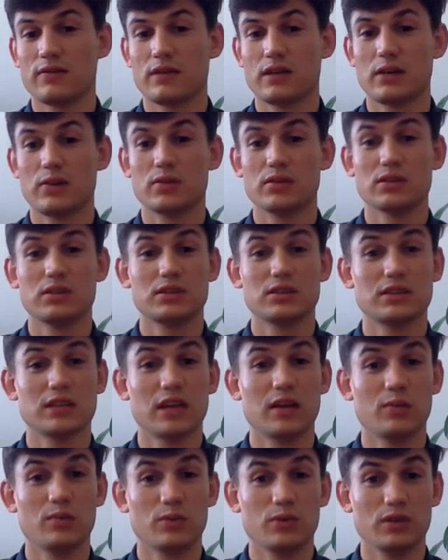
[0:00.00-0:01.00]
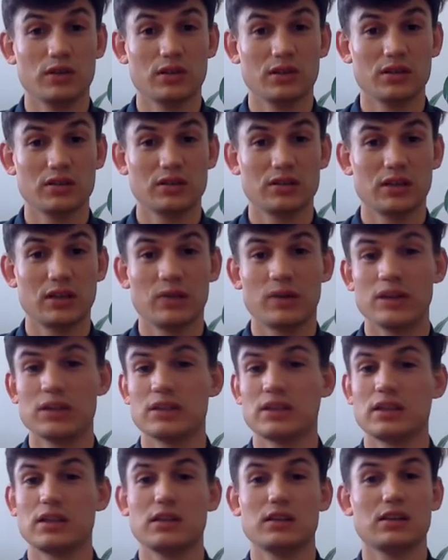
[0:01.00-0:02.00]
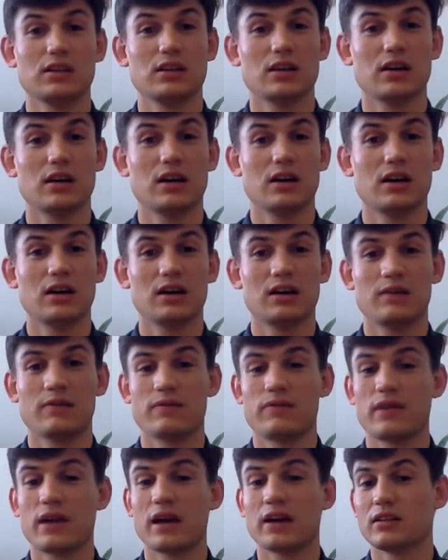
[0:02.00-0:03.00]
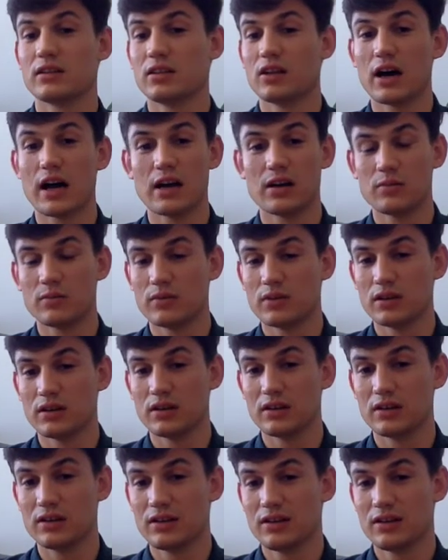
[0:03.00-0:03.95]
He was a Zen Buddhist. He went to India, found enlightenment.